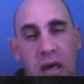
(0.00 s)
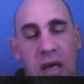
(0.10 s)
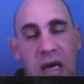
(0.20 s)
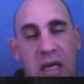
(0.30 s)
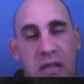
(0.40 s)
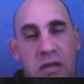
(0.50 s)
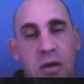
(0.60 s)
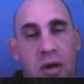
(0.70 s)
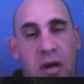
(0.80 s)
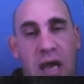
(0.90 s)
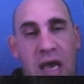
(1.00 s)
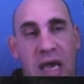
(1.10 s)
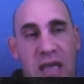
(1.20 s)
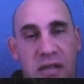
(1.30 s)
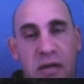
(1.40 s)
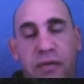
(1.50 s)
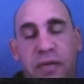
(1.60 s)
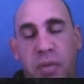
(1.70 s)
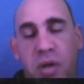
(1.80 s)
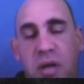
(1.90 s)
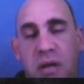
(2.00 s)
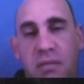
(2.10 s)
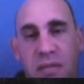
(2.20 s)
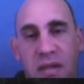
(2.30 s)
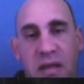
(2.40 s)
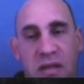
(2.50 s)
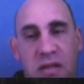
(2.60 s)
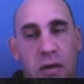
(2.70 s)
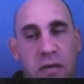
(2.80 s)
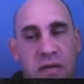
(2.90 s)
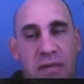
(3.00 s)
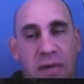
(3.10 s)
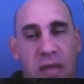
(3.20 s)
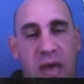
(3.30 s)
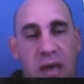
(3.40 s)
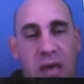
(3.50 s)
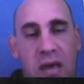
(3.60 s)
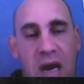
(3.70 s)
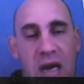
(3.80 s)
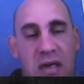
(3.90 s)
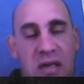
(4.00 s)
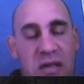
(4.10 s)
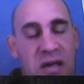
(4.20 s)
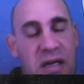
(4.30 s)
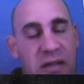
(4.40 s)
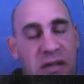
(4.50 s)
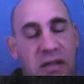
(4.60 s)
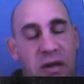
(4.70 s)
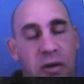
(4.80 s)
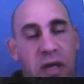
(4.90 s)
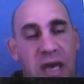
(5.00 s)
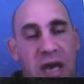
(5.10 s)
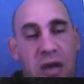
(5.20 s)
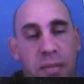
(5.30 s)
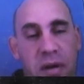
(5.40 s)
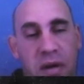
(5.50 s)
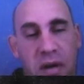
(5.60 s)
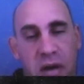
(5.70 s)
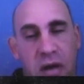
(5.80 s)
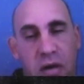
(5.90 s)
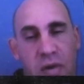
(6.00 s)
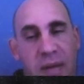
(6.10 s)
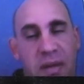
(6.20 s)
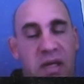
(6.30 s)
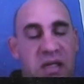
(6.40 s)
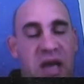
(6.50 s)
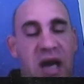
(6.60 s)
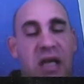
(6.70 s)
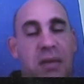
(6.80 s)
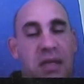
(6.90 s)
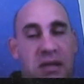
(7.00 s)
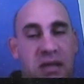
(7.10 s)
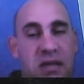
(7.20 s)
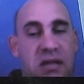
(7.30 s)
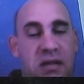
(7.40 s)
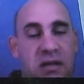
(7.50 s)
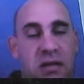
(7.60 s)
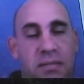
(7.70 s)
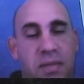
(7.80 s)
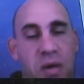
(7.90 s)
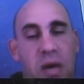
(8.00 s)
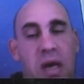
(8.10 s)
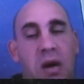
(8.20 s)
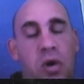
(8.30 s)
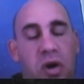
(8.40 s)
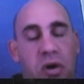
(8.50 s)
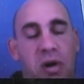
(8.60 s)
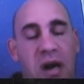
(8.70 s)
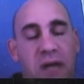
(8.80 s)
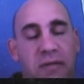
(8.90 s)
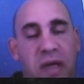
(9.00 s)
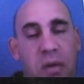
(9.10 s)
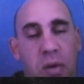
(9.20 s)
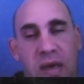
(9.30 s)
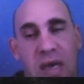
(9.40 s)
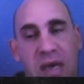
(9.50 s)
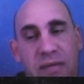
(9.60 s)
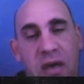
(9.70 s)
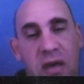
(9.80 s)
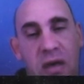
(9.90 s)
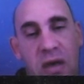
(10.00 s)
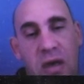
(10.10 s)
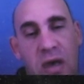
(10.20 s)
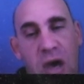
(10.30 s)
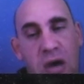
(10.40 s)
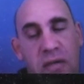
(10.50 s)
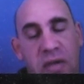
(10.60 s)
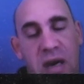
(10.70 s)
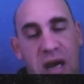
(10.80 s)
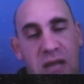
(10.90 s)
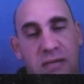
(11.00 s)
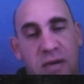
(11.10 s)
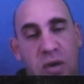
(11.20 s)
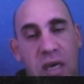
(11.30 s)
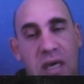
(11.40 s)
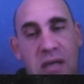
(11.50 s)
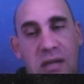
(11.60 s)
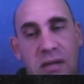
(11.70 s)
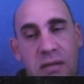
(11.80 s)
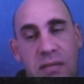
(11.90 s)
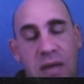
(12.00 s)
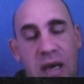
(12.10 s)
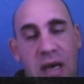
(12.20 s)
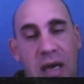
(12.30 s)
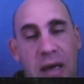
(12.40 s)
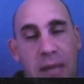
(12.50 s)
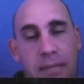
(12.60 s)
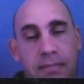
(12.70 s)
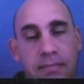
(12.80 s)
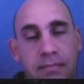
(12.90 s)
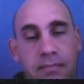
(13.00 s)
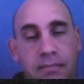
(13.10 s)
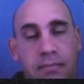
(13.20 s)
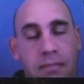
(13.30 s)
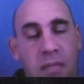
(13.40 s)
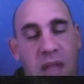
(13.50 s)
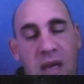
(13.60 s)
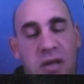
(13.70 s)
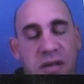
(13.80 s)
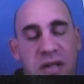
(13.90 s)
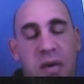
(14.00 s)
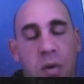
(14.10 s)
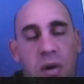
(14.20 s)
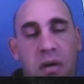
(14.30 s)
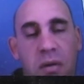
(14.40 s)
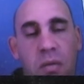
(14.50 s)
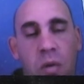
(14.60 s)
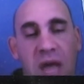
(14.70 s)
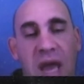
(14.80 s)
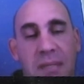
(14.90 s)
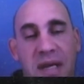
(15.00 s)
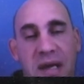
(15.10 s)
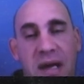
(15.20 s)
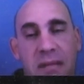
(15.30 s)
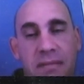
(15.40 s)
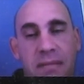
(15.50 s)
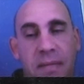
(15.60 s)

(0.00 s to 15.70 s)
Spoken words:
it's not a silver bullet that solves everything, and it doesn't necessarily help rapidly scaling businesses. But we're going to work creatively with Kiva over the next few years to see what can be done.